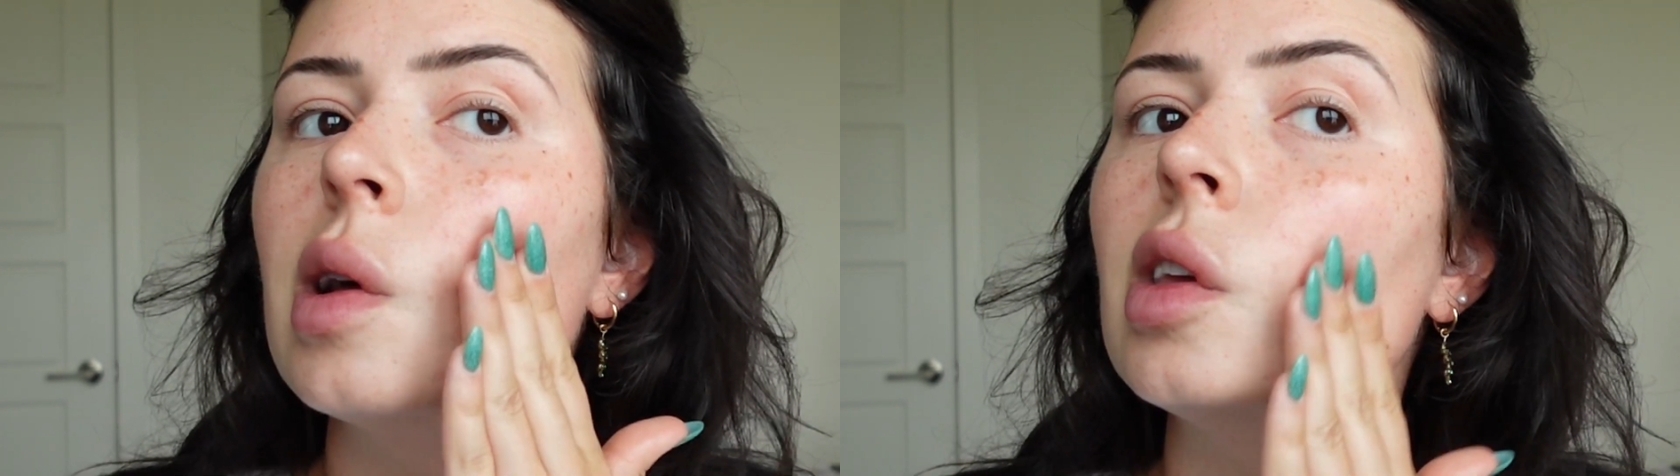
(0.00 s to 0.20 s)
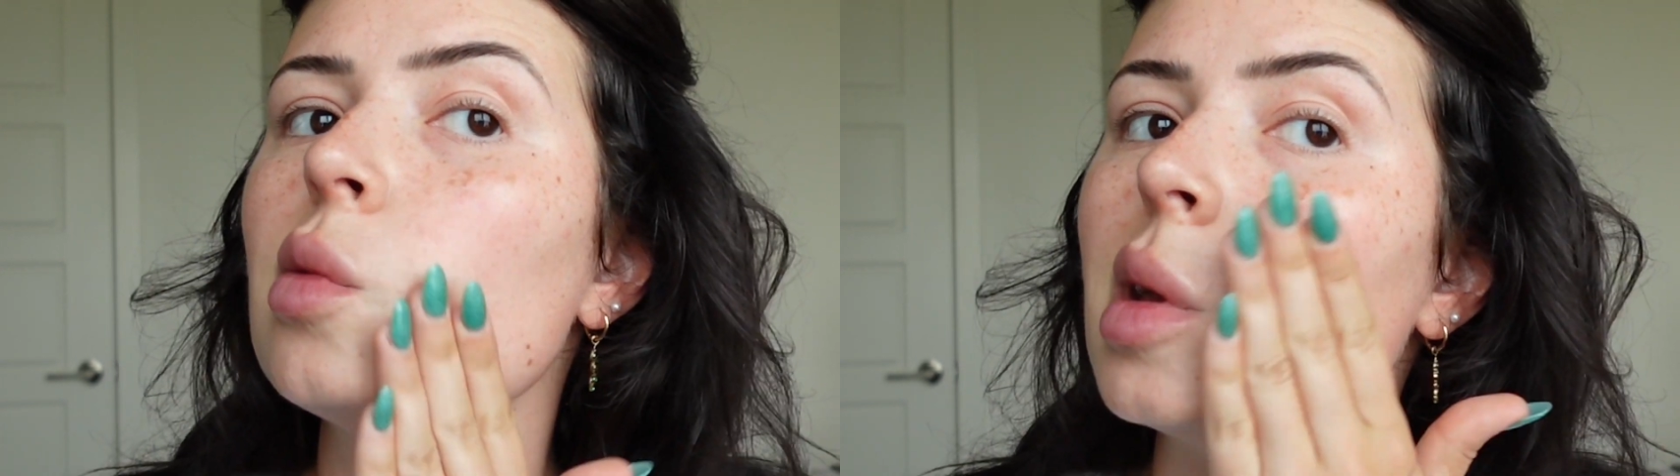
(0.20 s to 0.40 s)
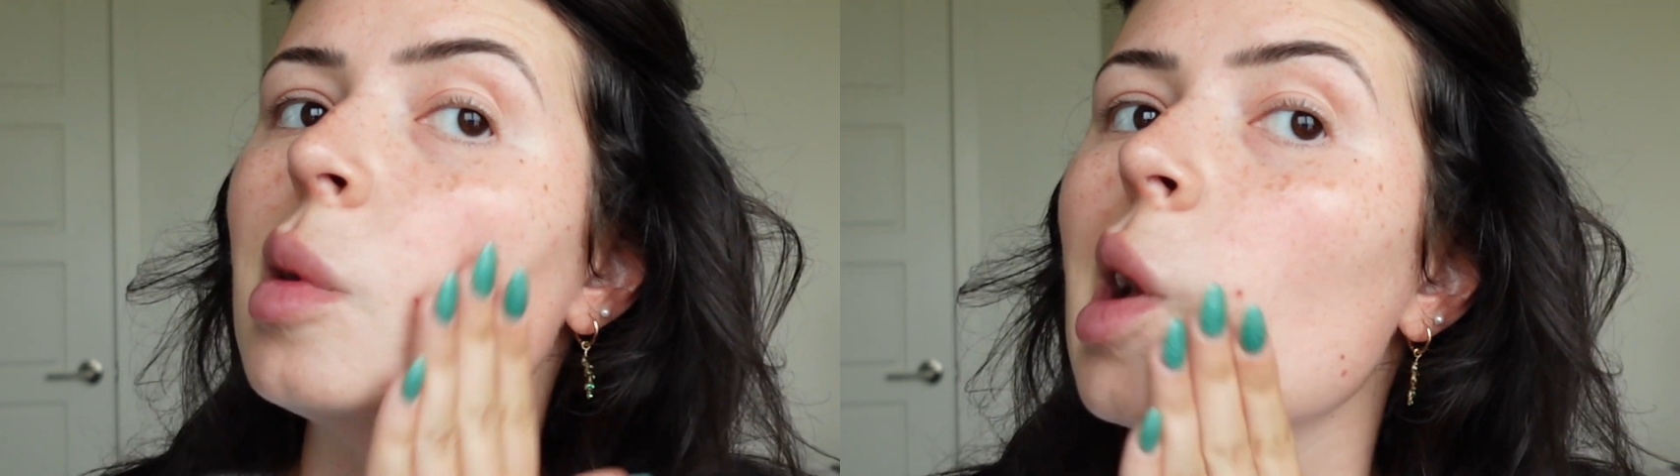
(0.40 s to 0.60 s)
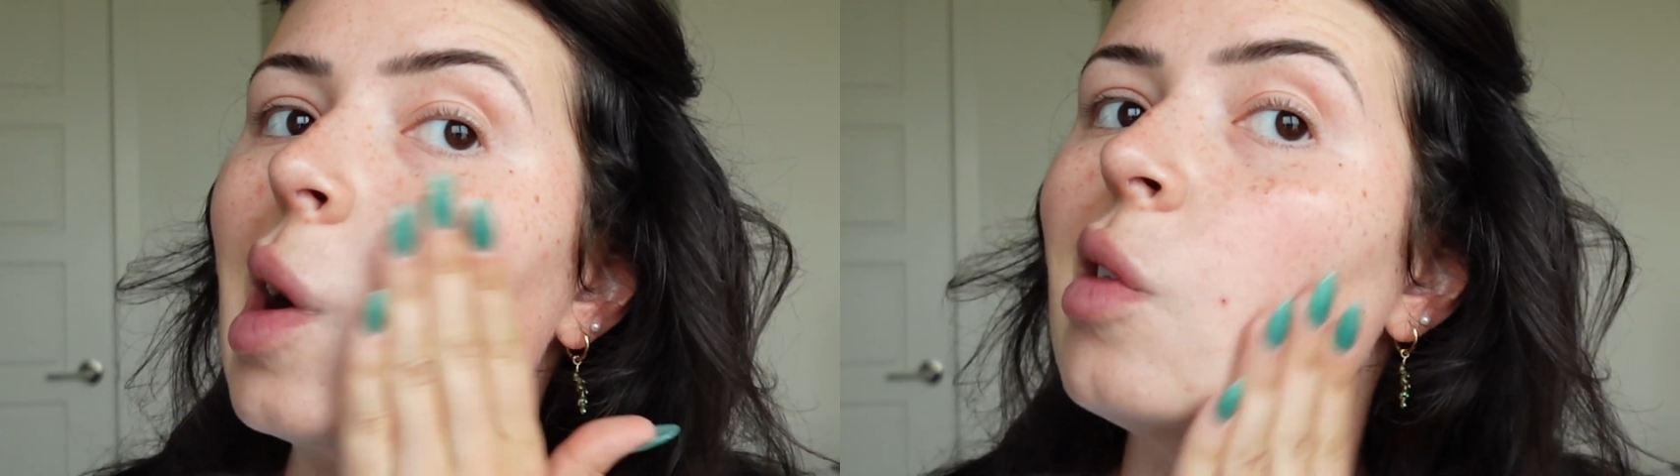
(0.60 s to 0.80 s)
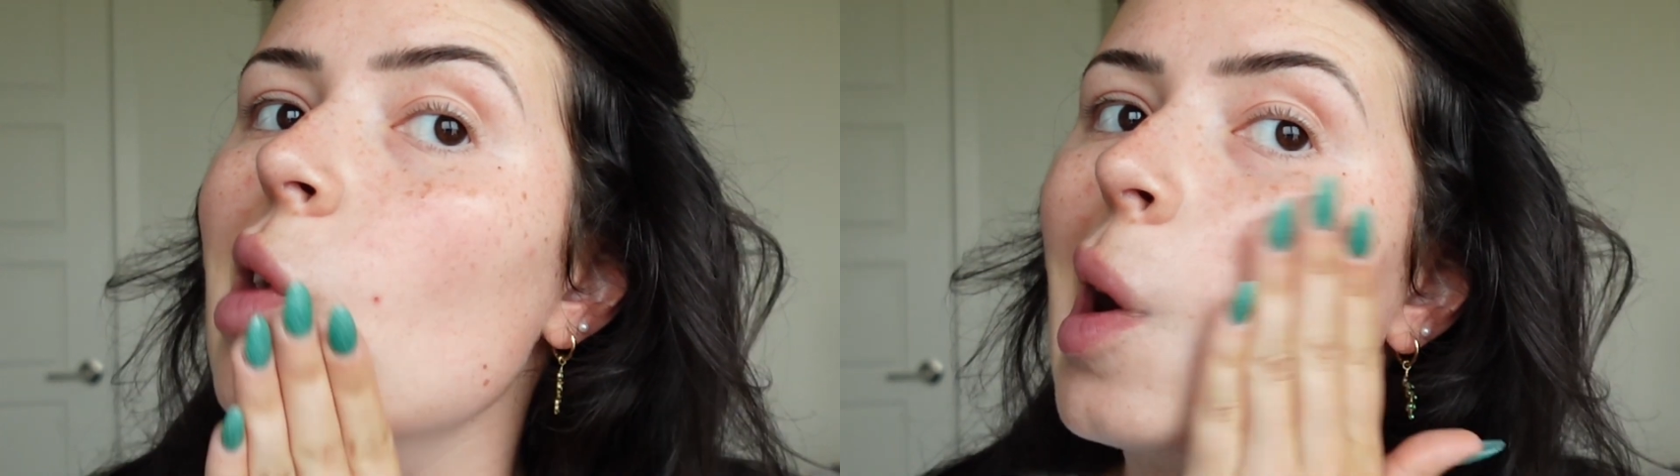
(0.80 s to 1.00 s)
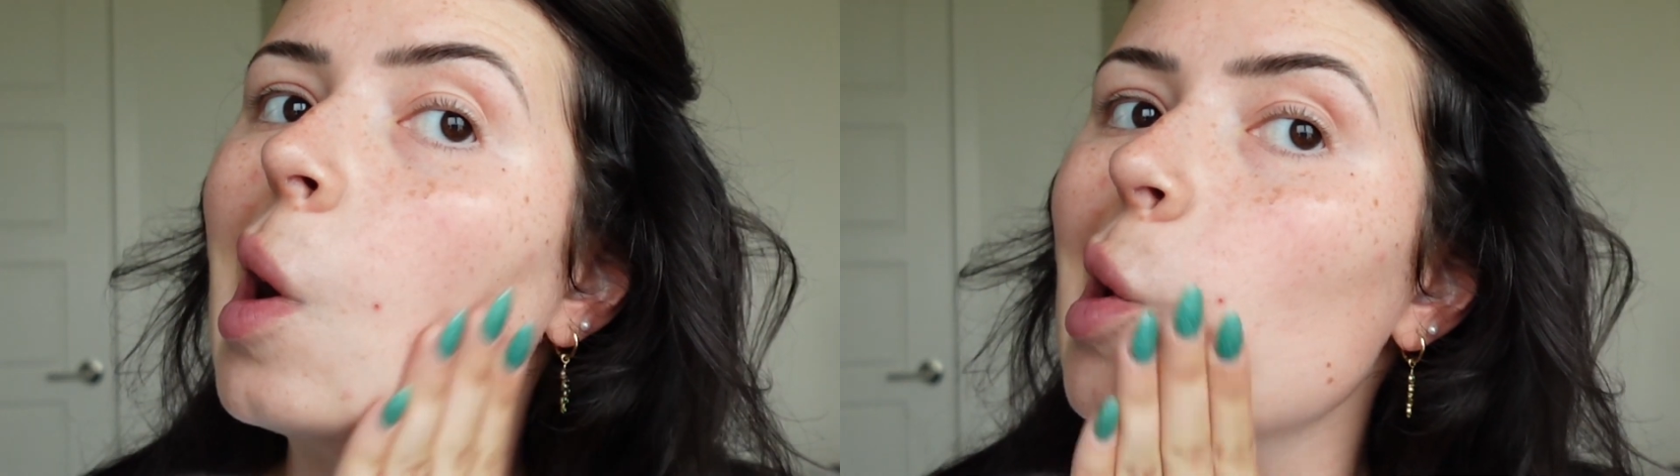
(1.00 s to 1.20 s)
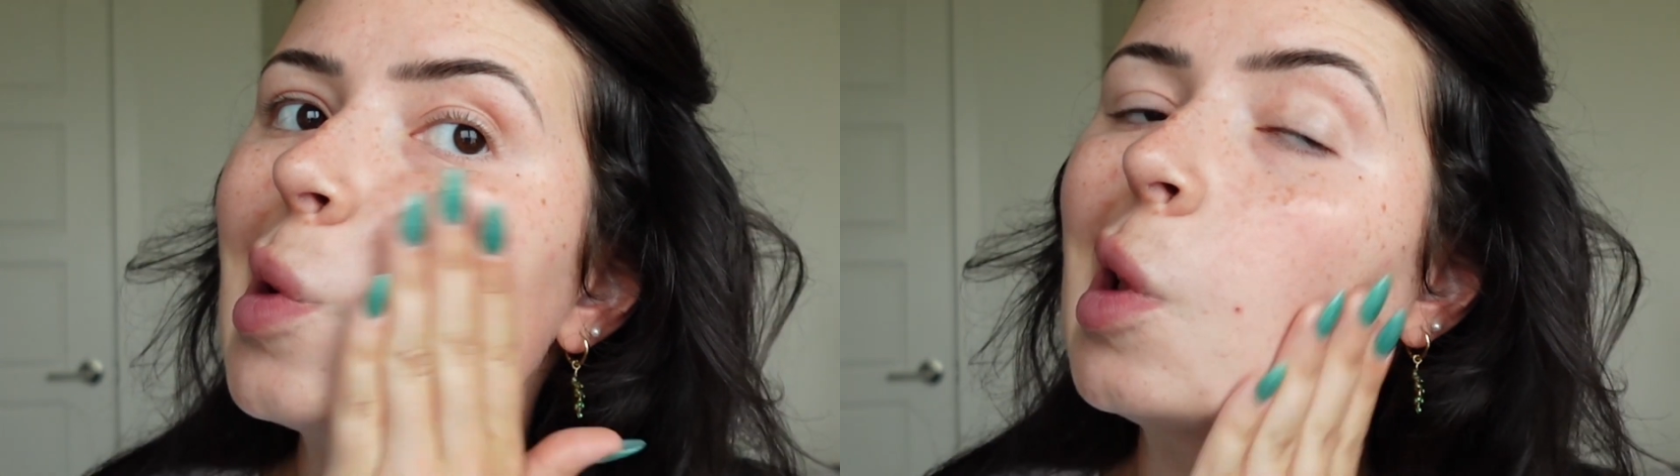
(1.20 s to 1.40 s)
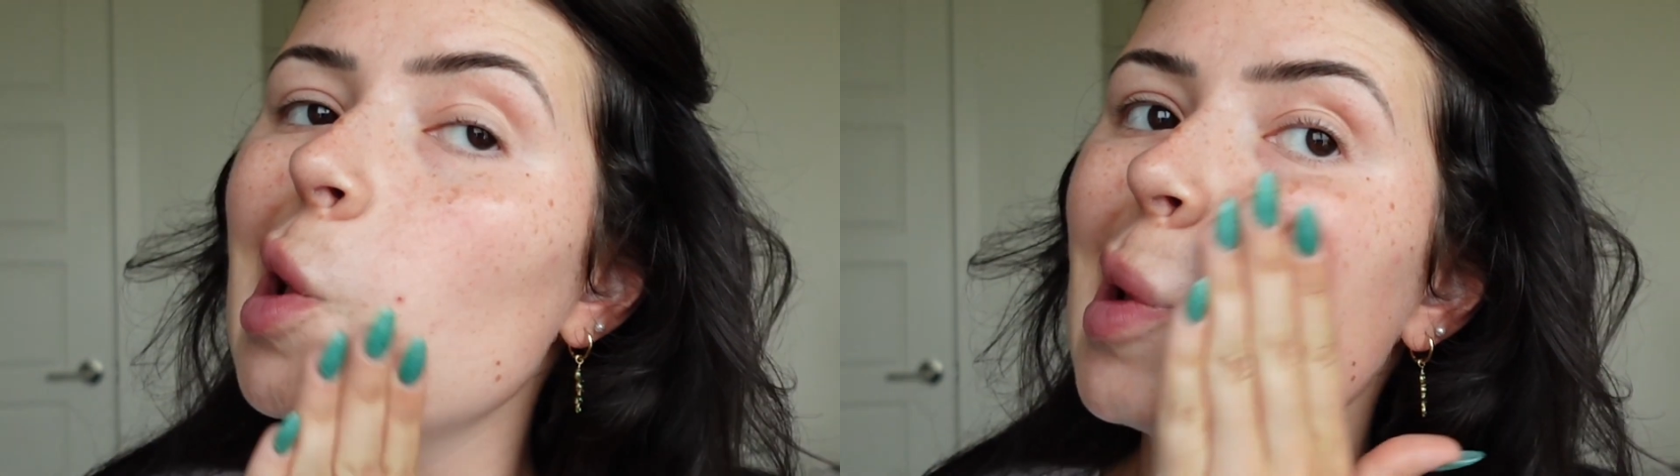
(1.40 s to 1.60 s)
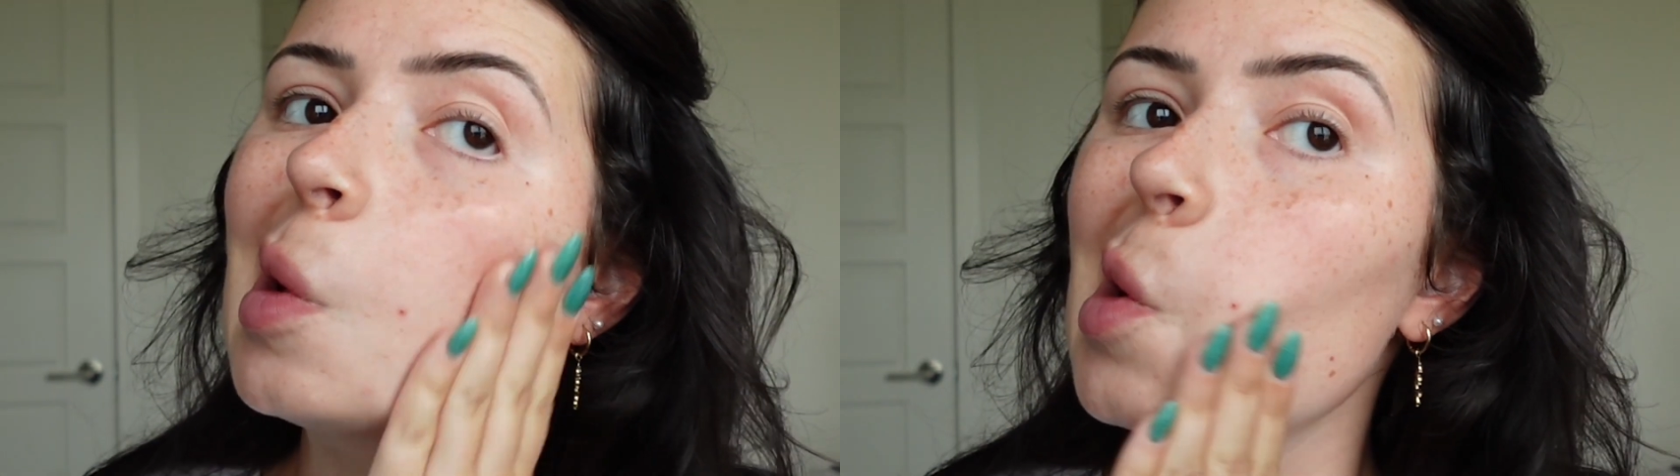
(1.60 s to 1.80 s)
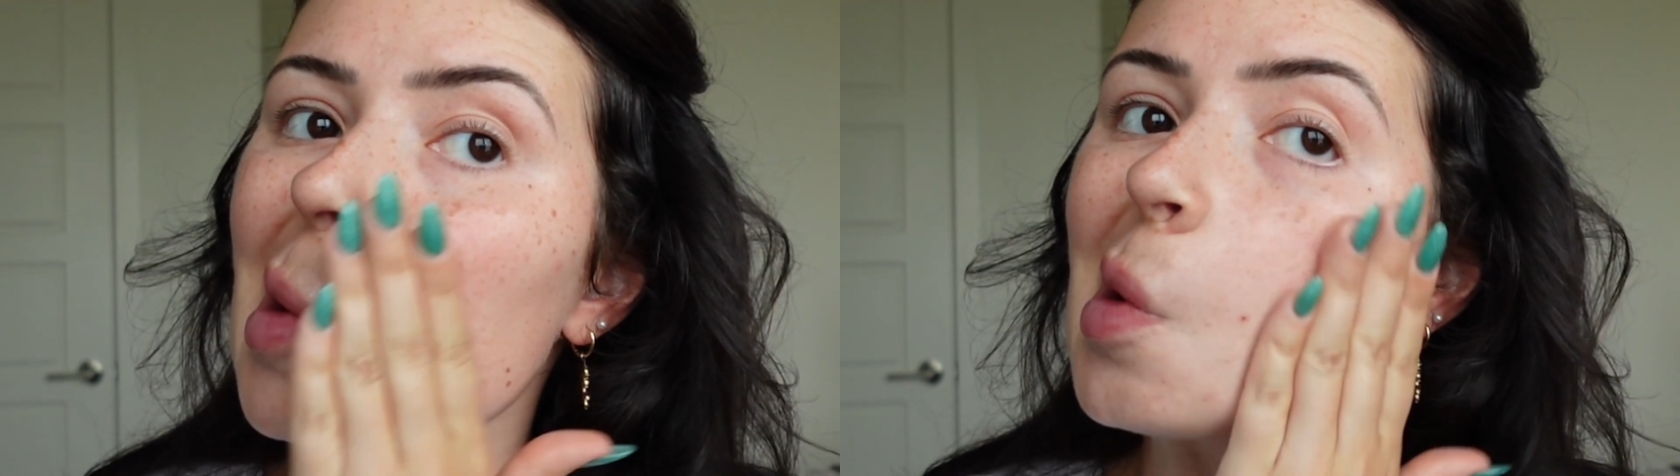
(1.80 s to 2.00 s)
you maybe have acne,